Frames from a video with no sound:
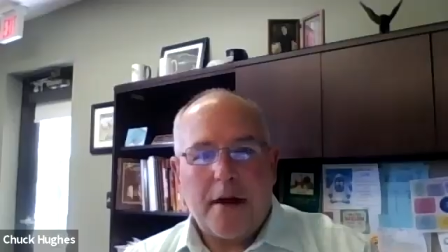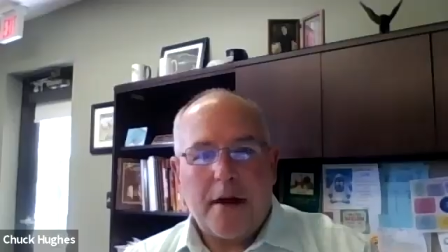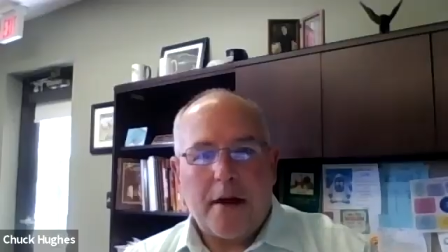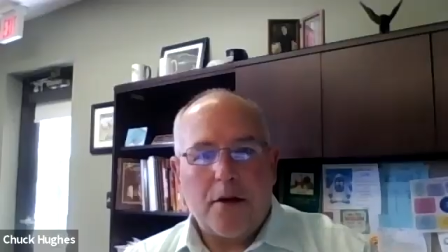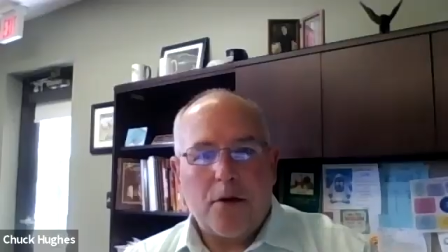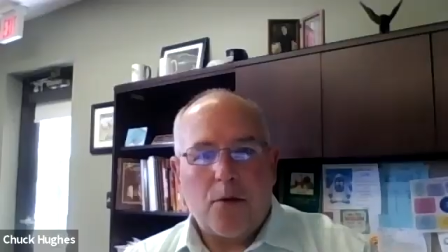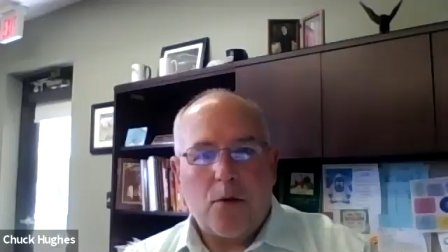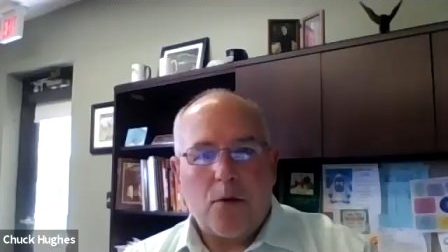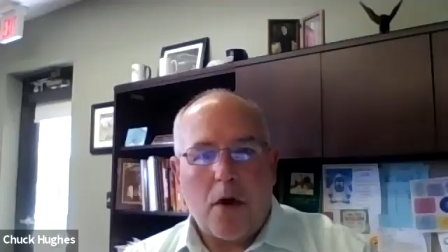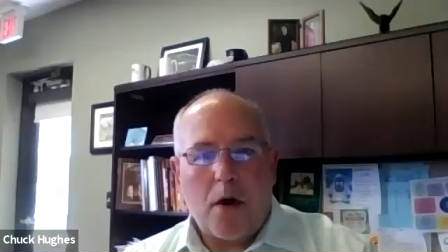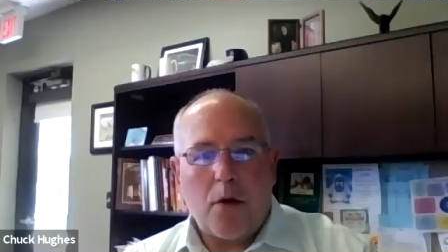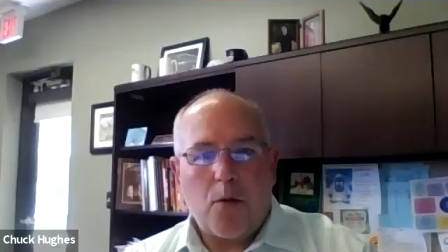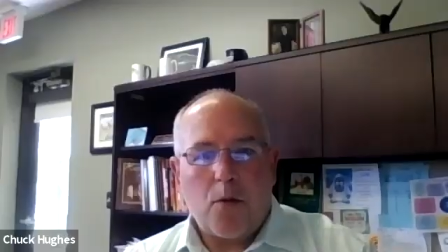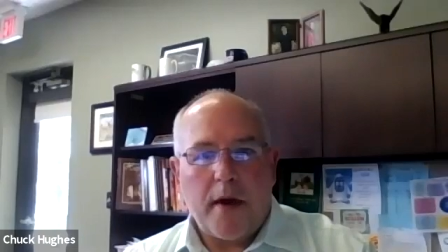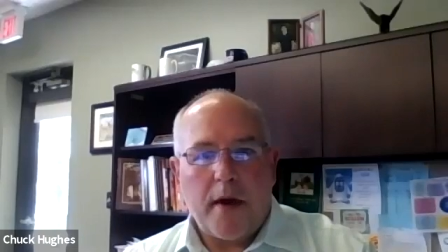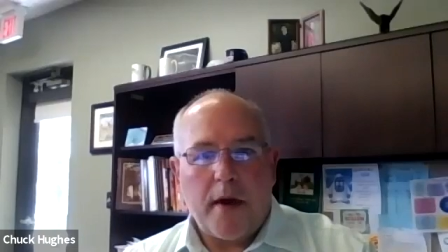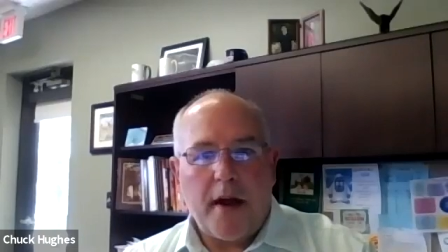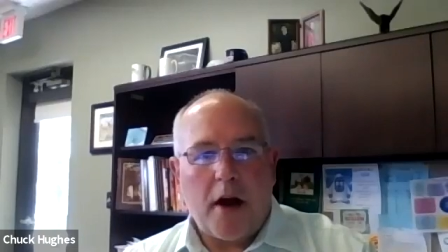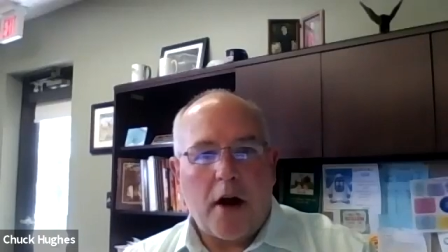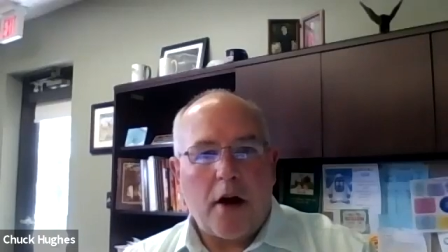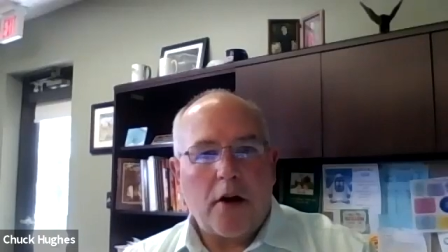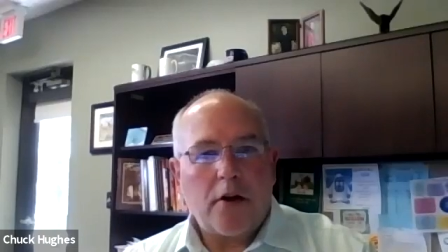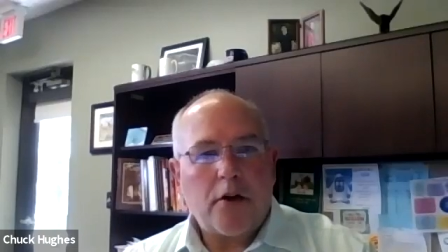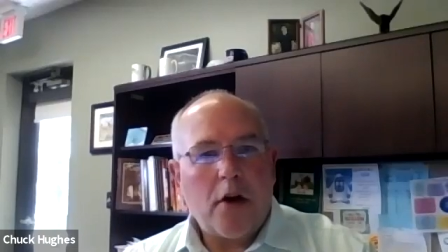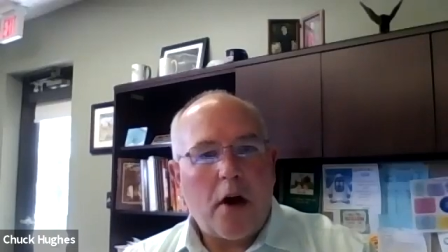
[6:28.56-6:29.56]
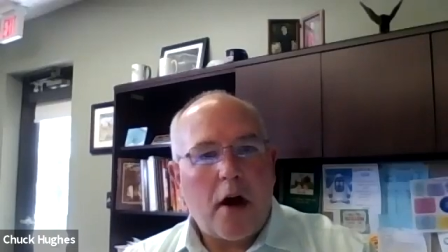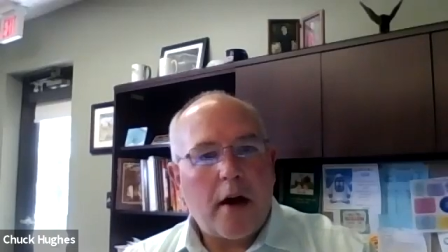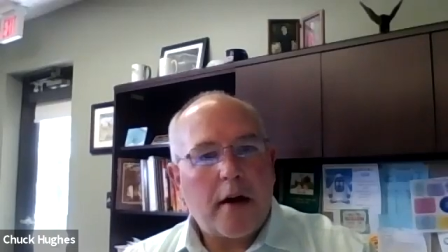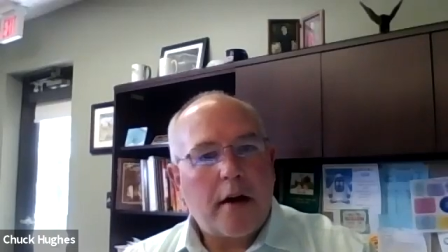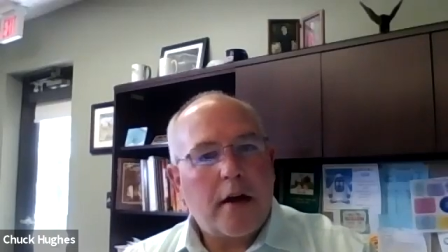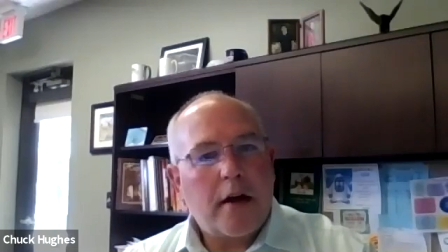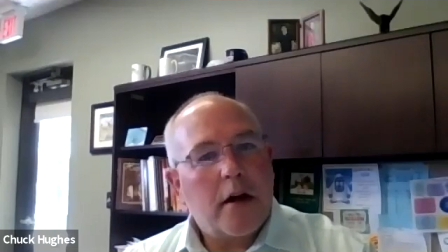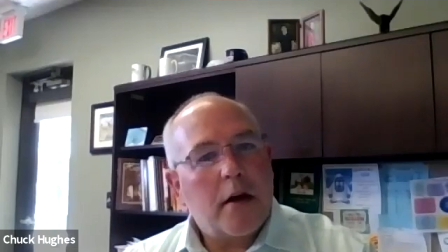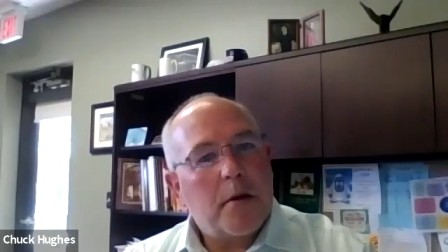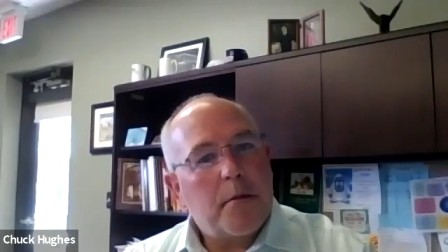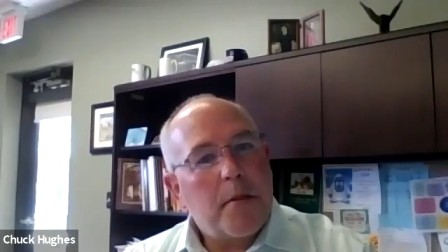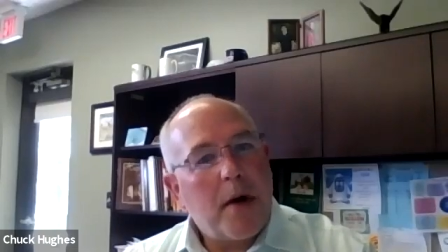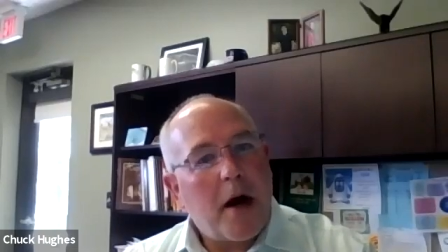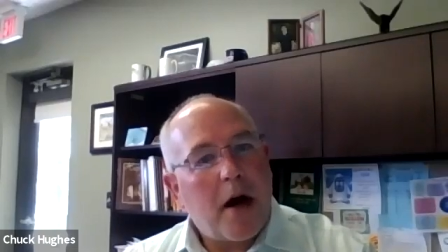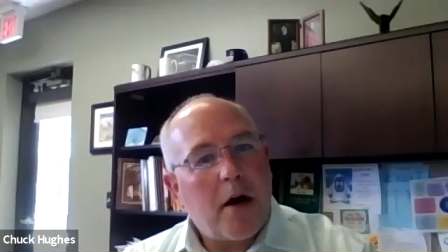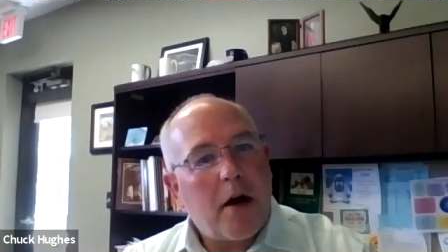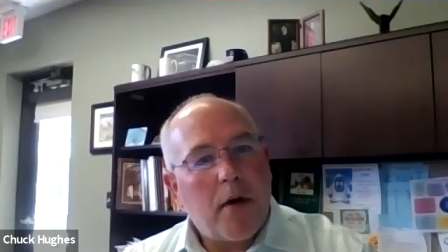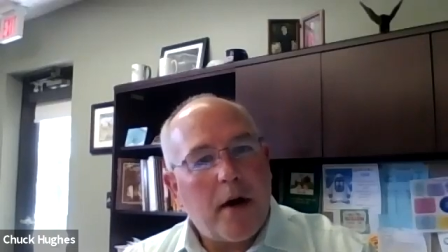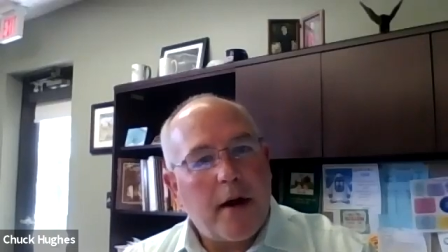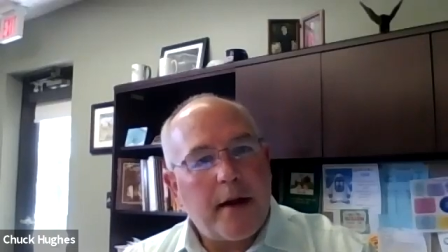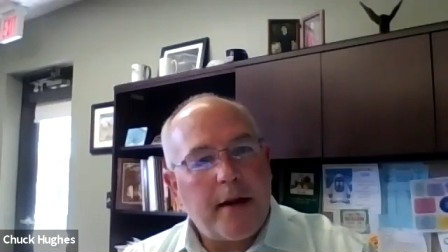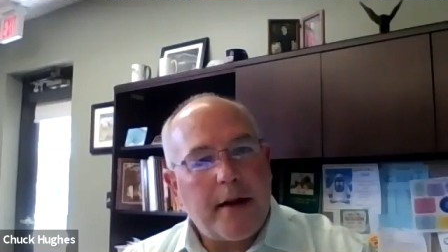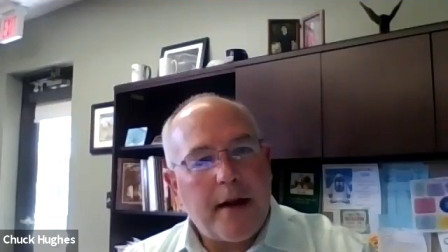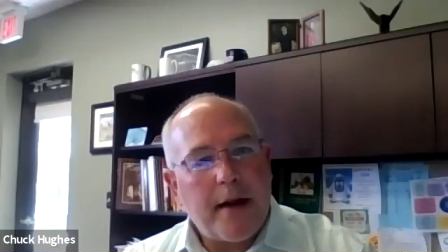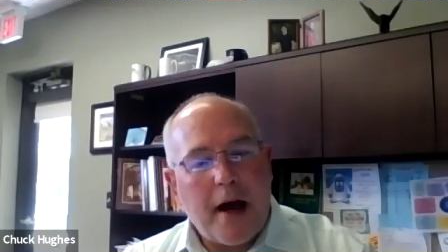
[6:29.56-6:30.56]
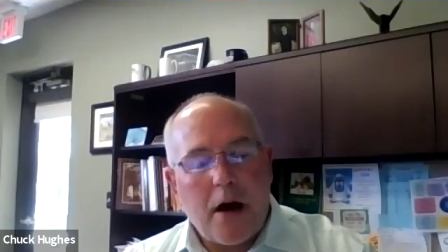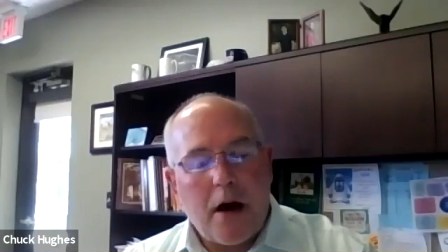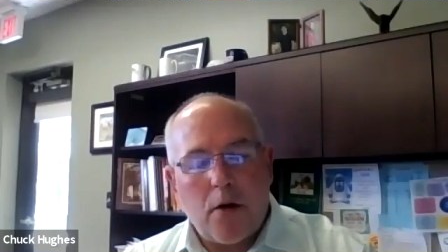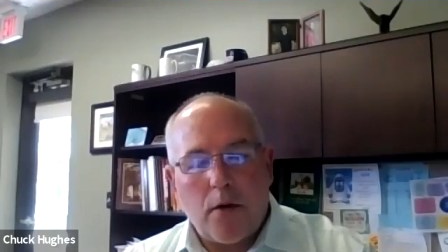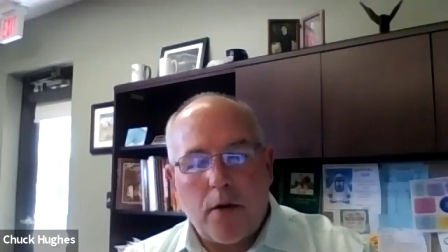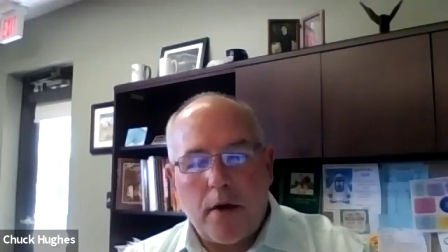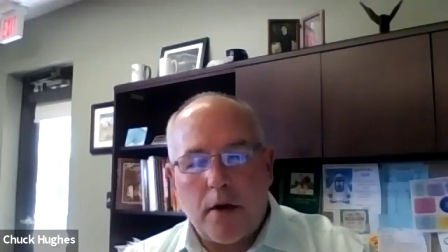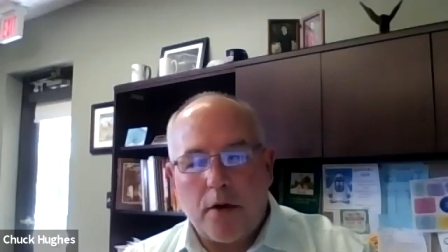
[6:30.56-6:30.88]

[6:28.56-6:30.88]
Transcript: you what we are talking about right now